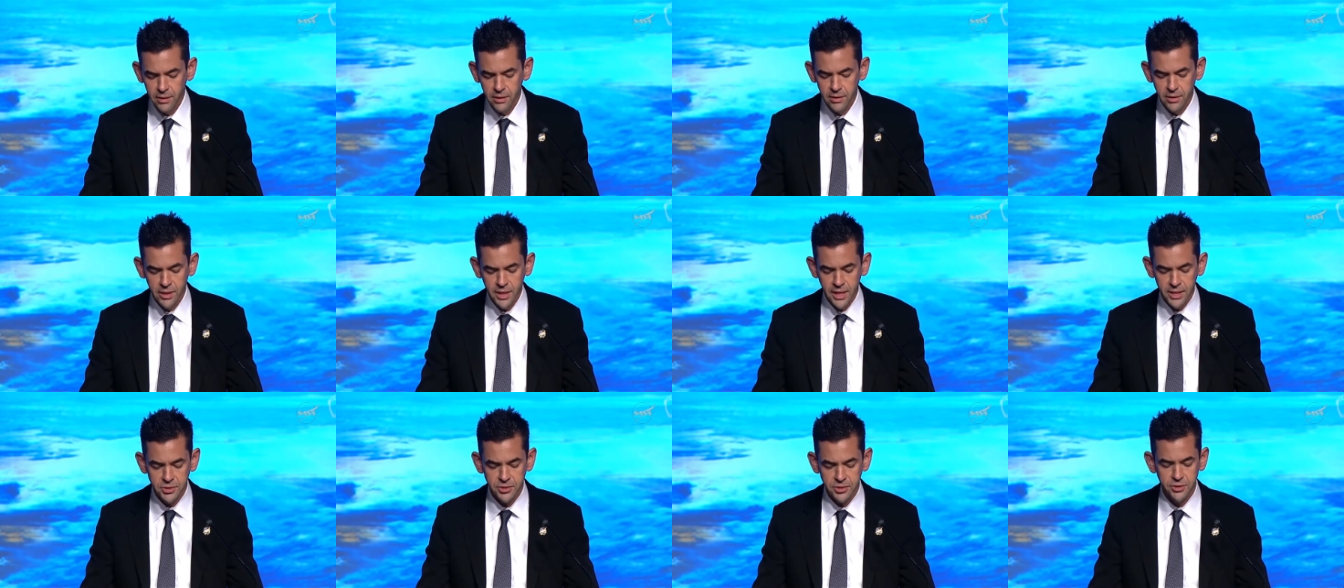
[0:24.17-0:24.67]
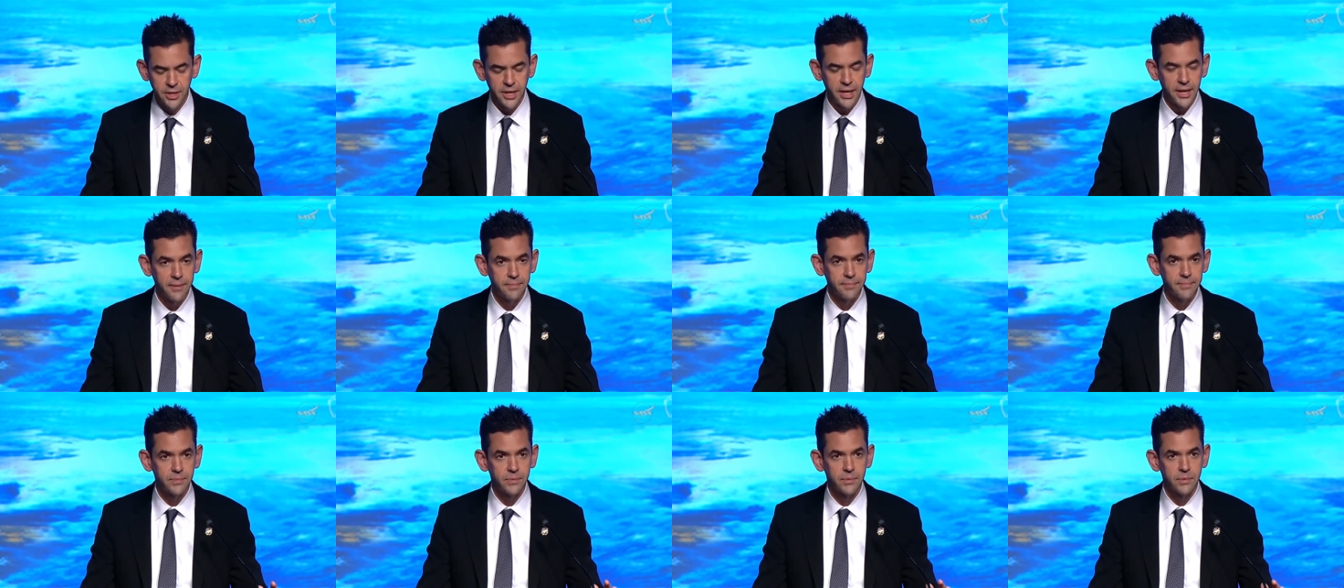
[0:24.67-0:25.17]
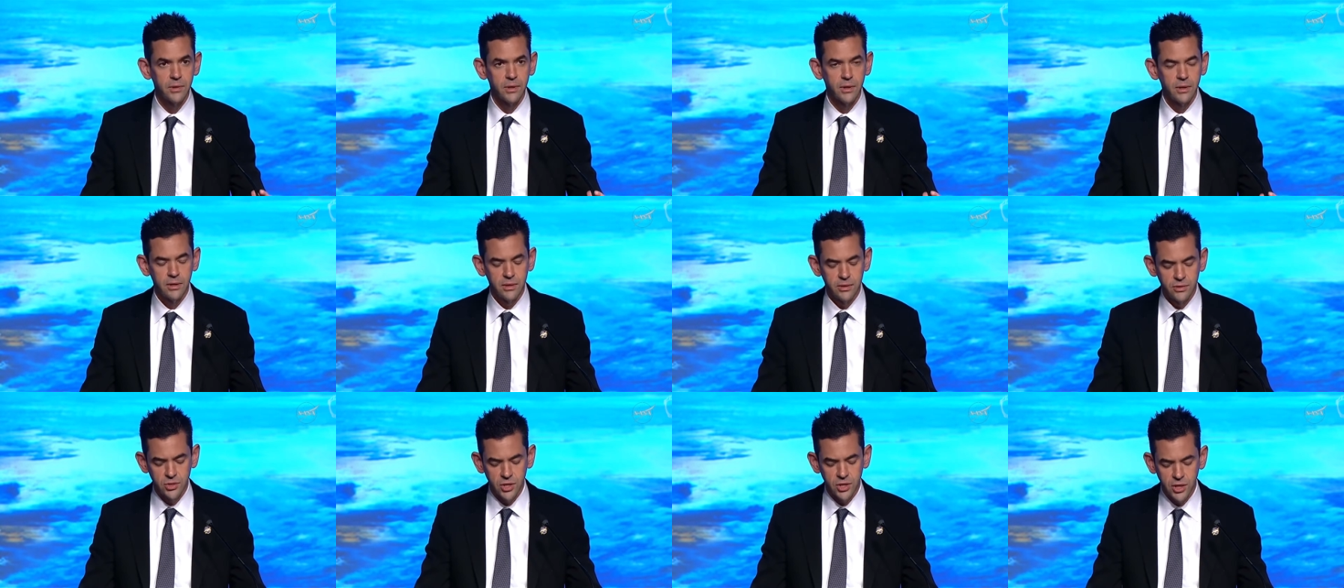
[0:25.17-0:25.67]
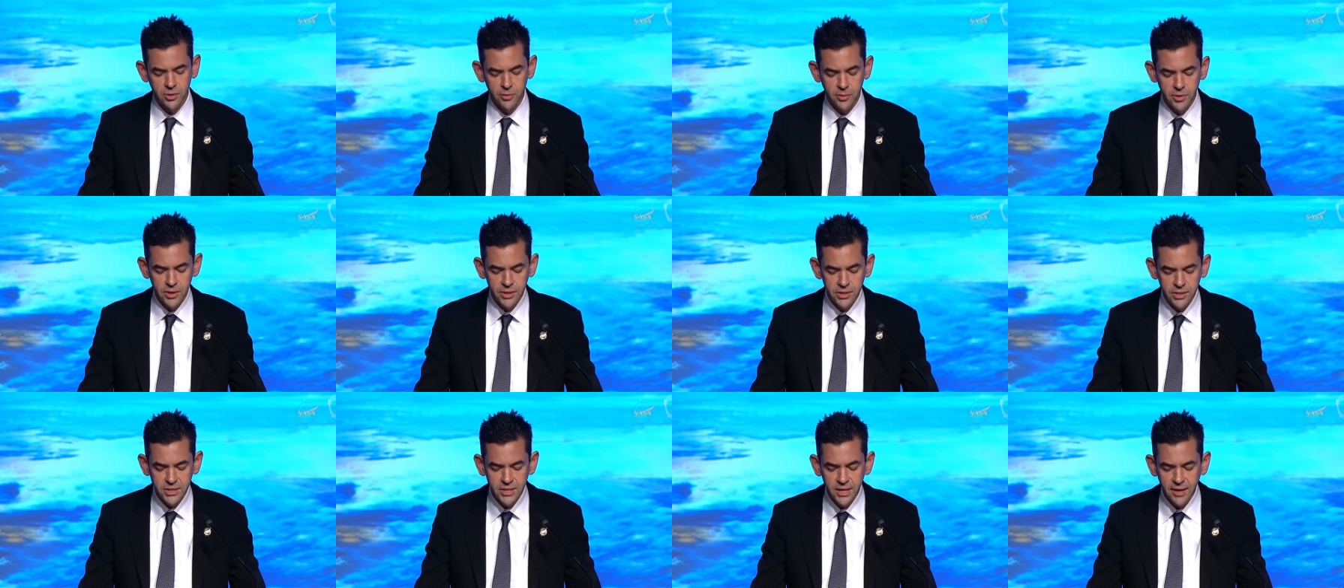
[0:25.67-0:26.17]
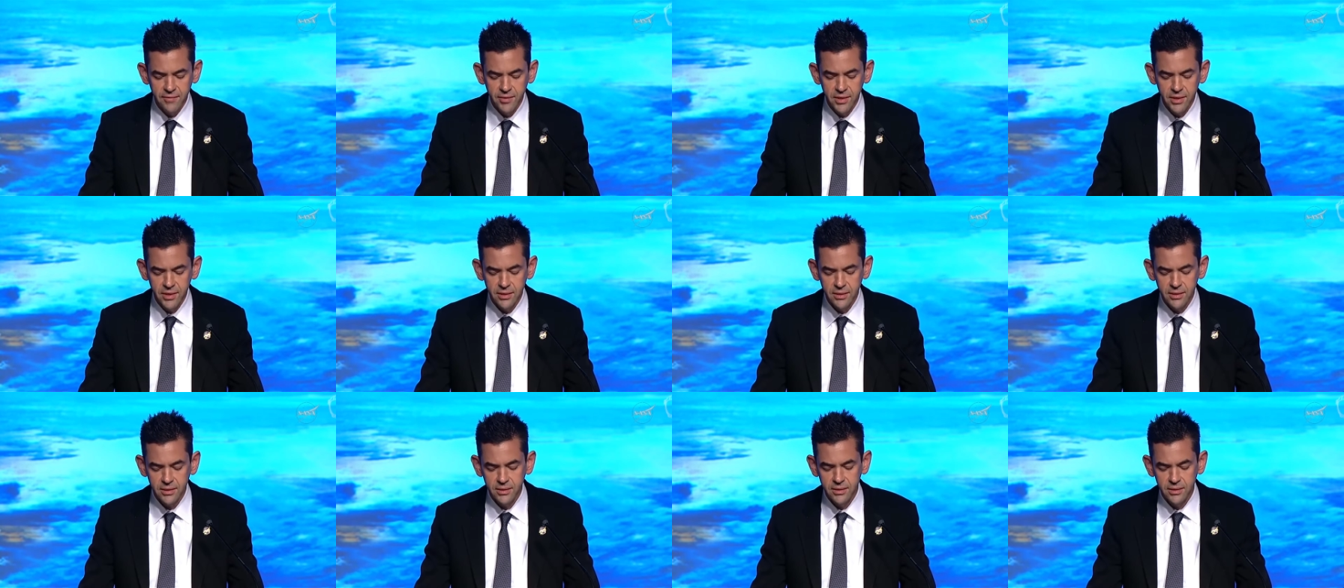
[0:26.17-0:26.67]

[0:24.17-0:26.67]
Yesterday, January seventh,